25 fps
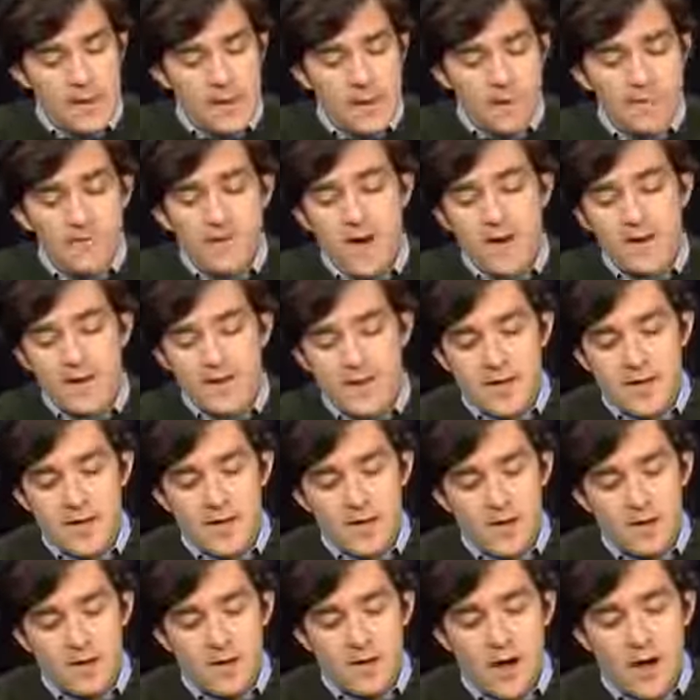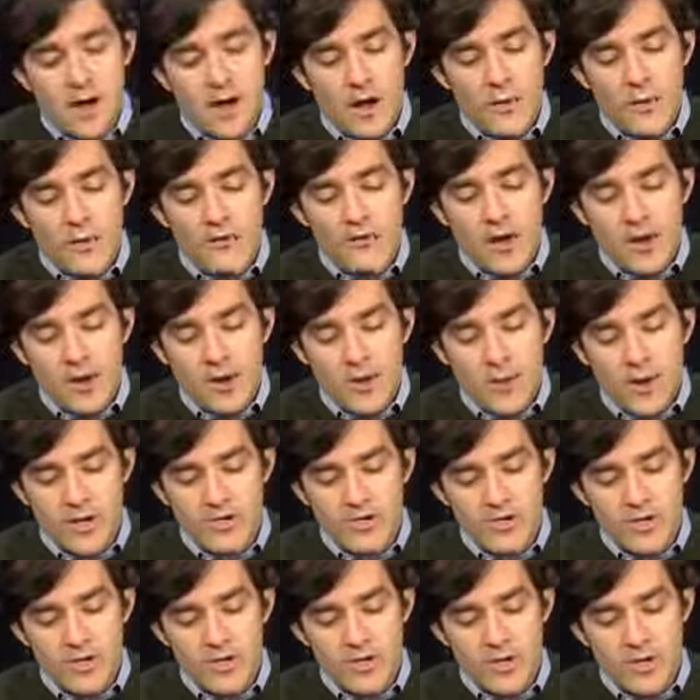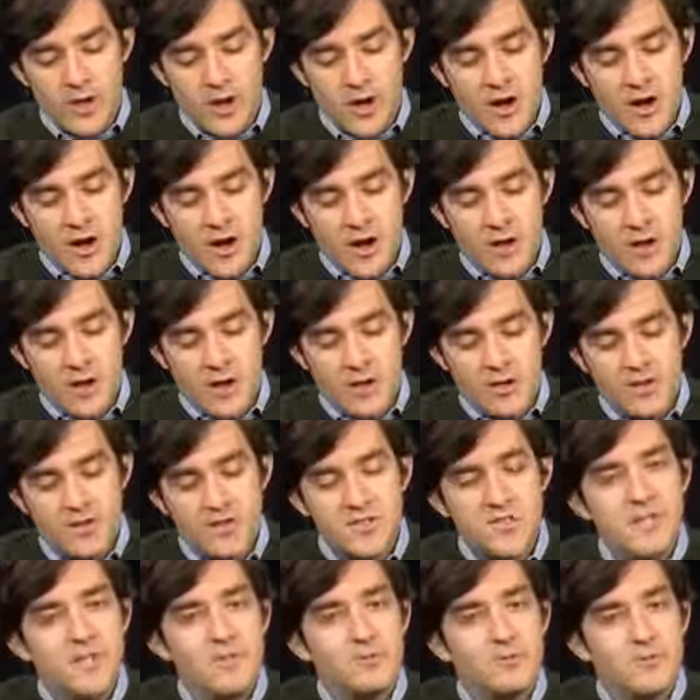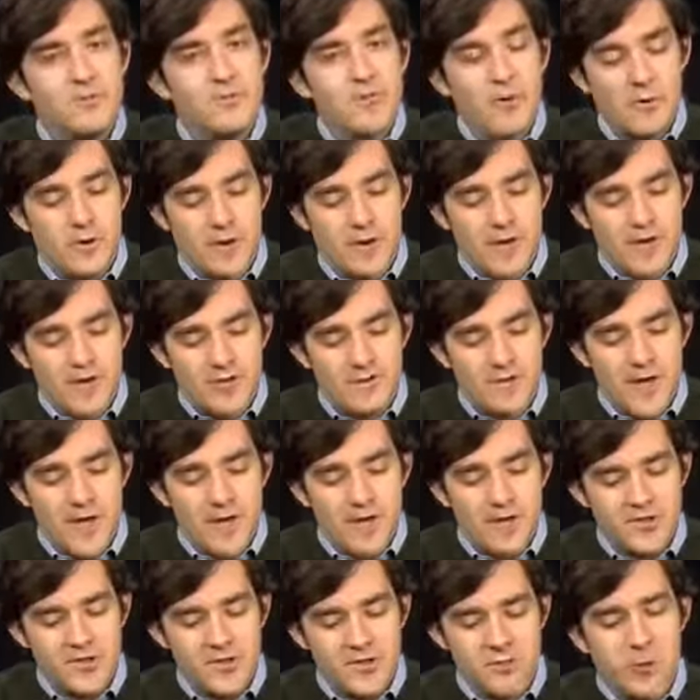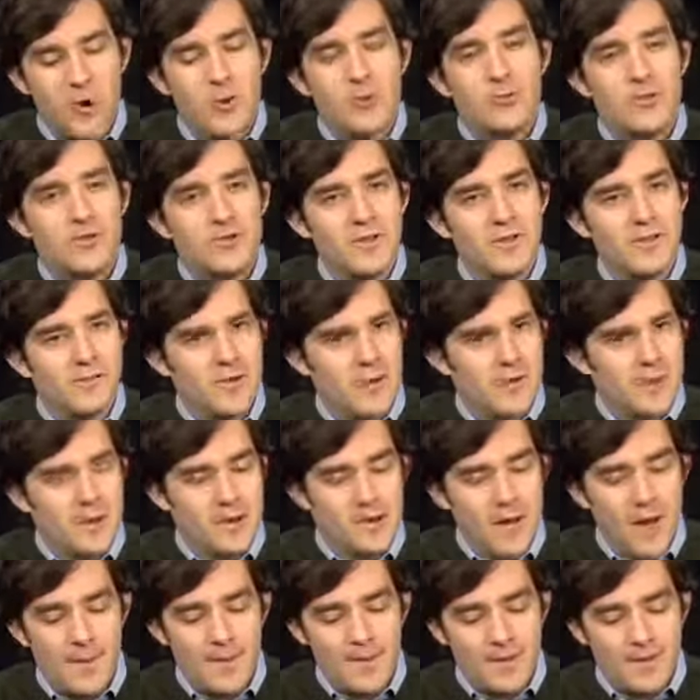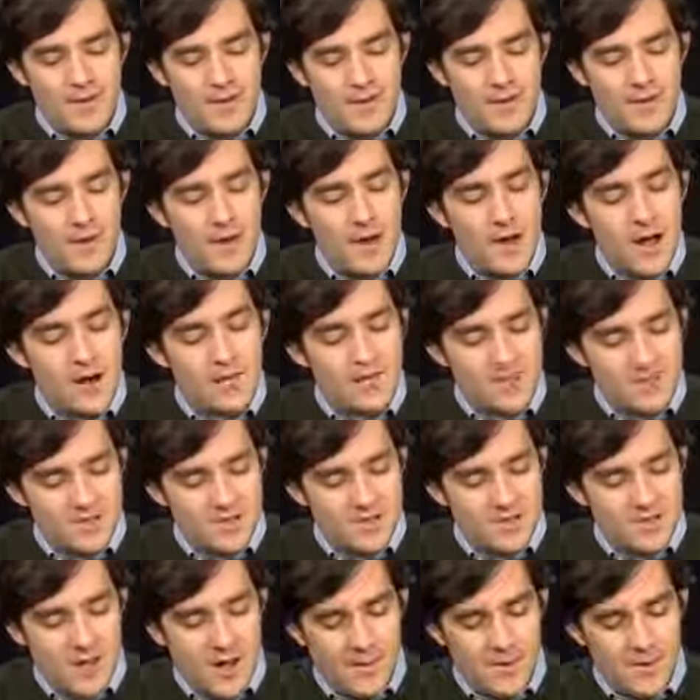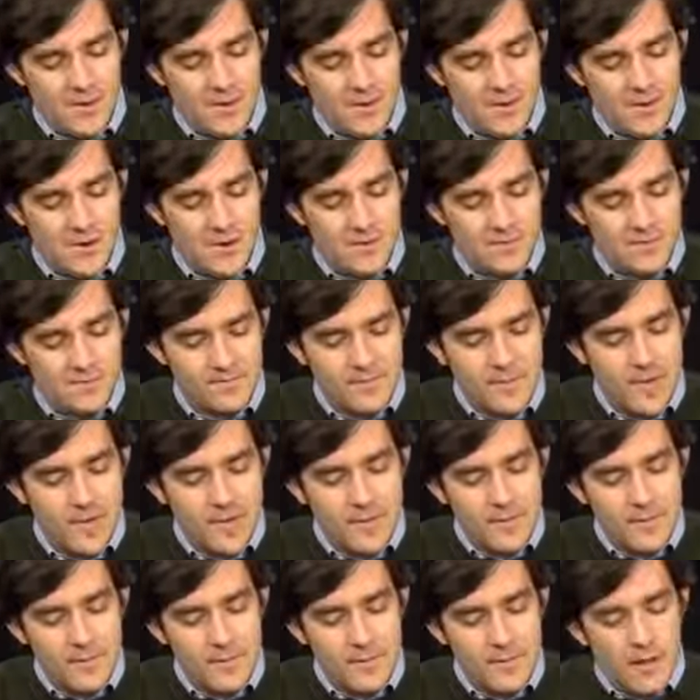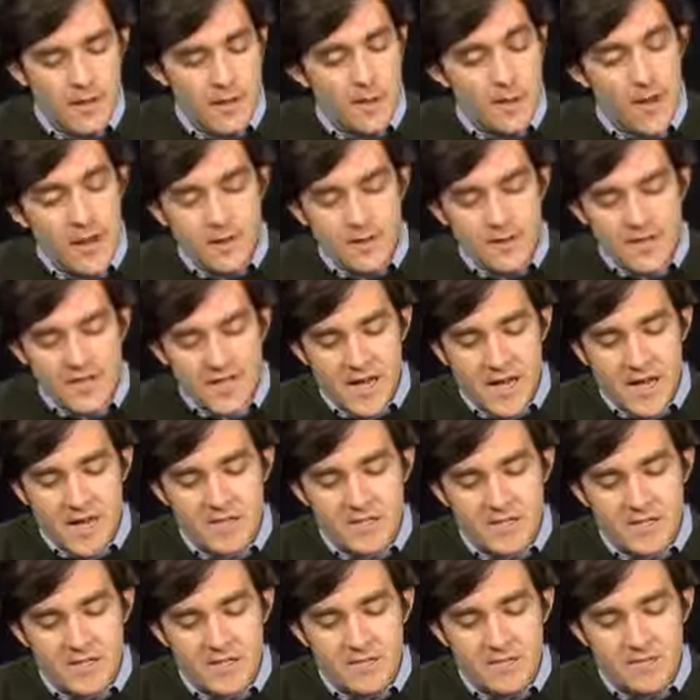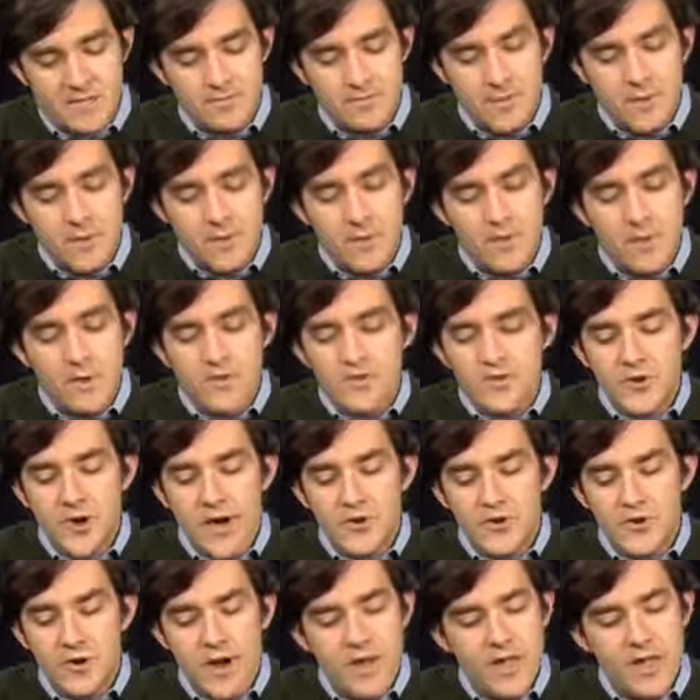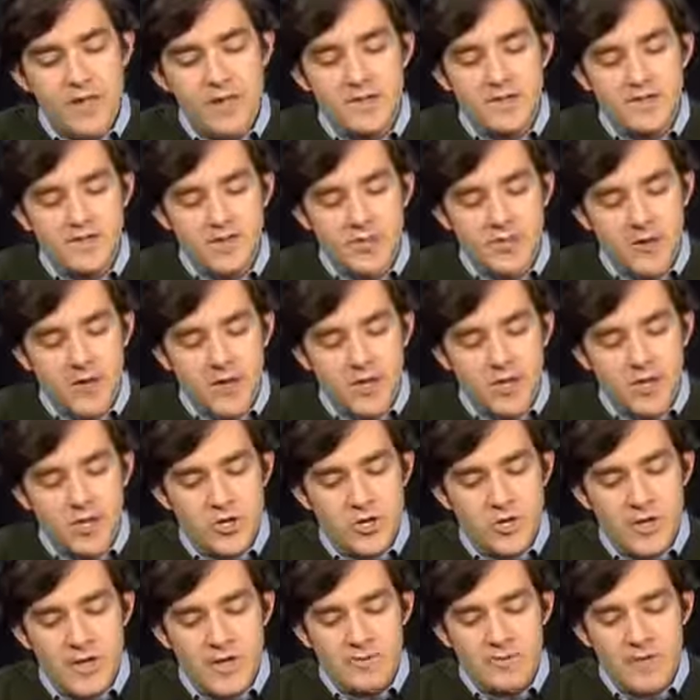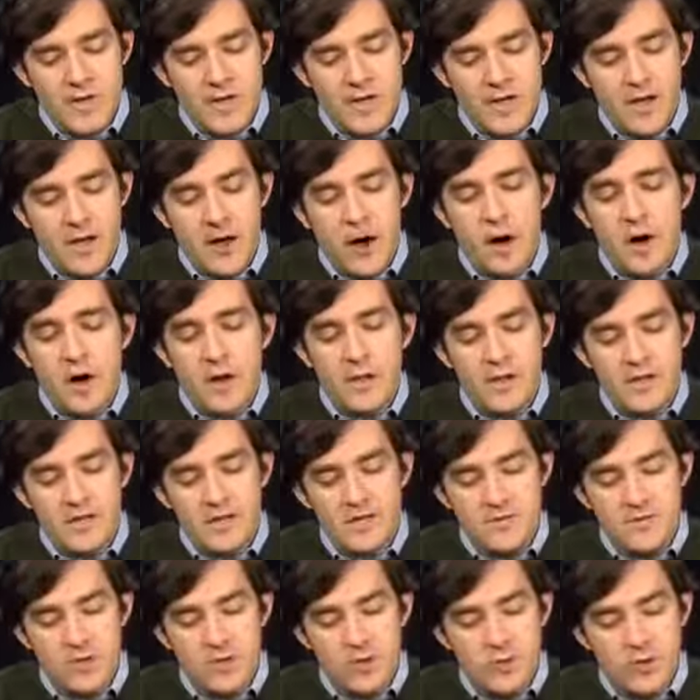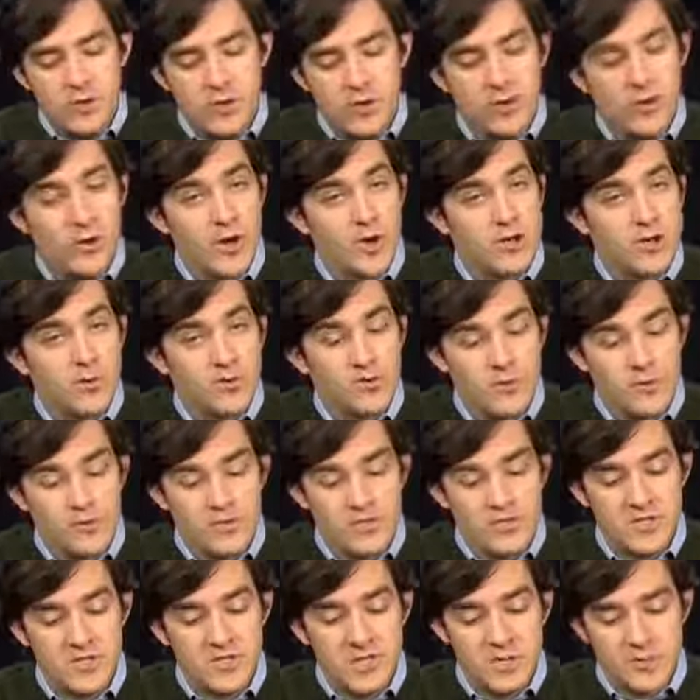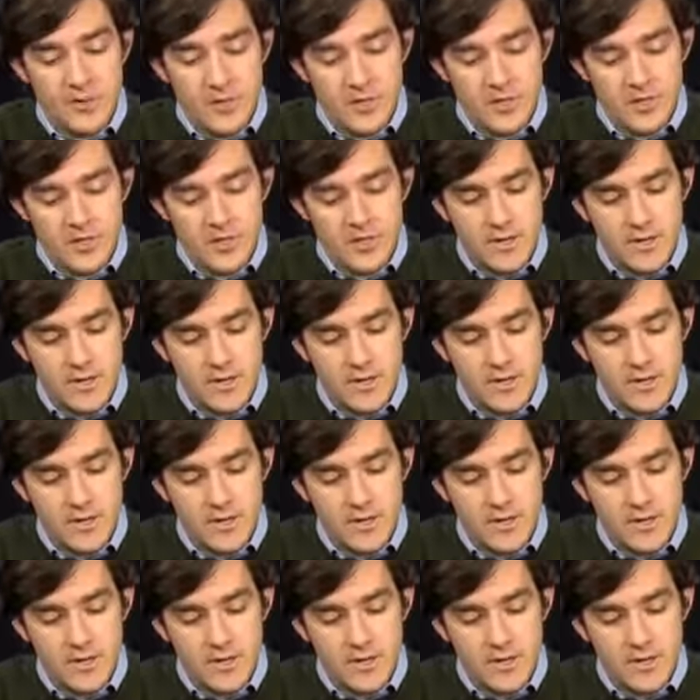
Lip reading: Finally, we've got a question on secret voting that is appropriately from an anonymous commenter. Anonymous asks, was there ever any consideration of making all individual congressional votes secret?